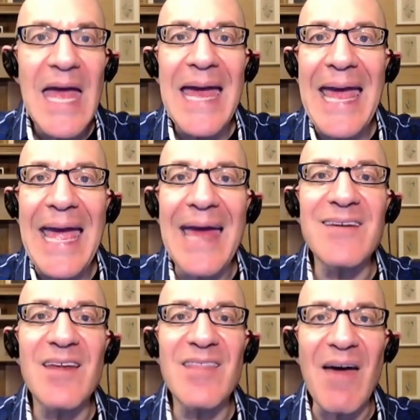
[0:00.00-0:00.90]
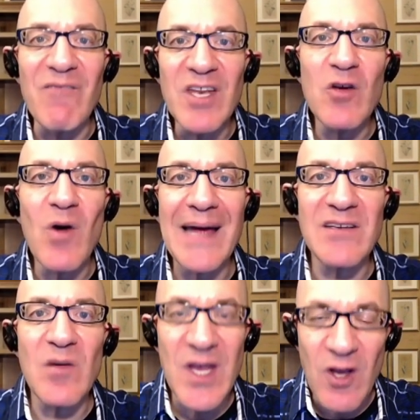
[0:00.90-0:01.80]
and that video has to
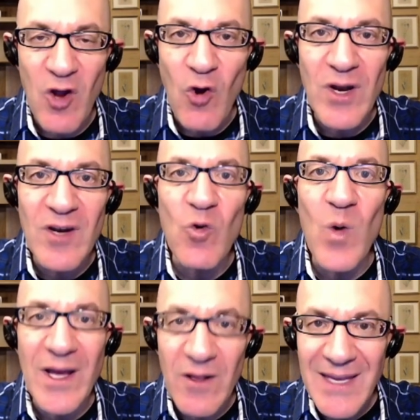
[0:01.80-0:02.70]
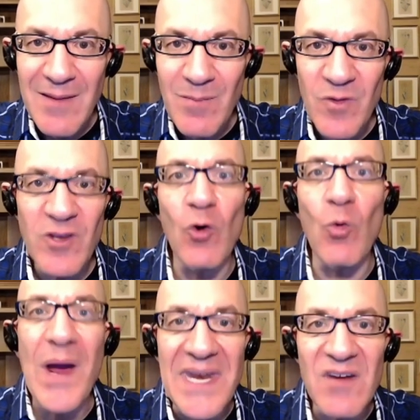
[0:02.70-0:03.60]
be encoded quickly, you're
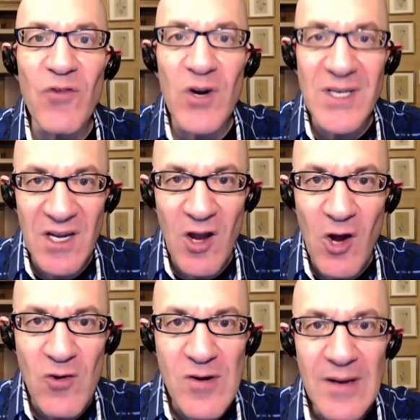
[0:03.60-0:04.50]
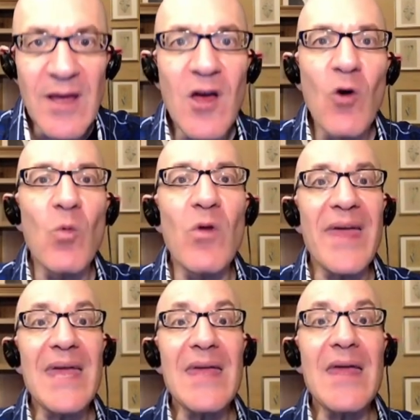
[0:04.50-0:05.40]
waiting for it to encode? Well,
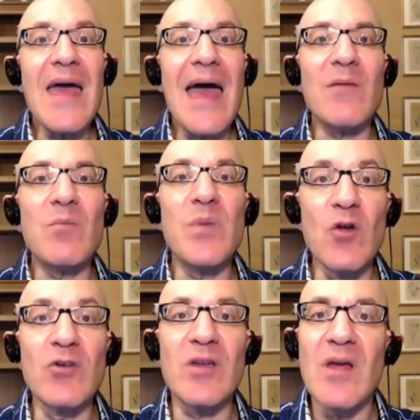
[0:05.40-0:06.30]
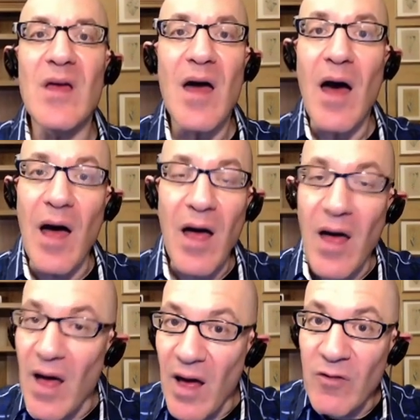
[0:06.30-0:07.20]
they had built
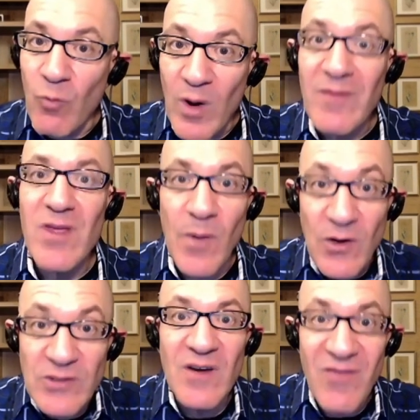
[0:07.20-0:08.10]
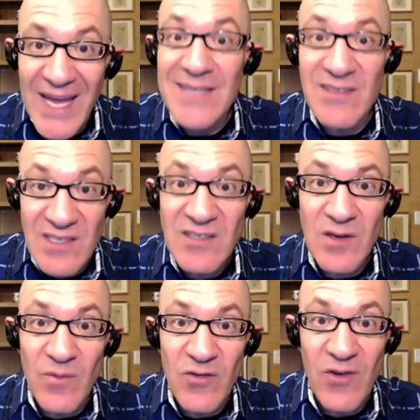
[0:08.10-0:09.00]
one of the most advanced
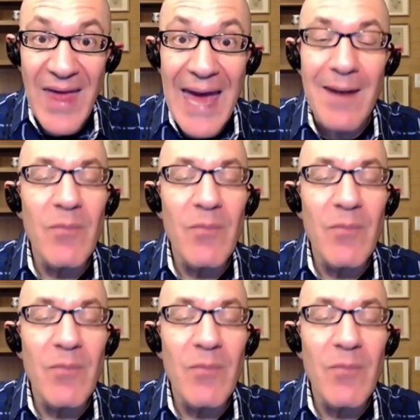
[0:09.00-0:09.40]
systems for that.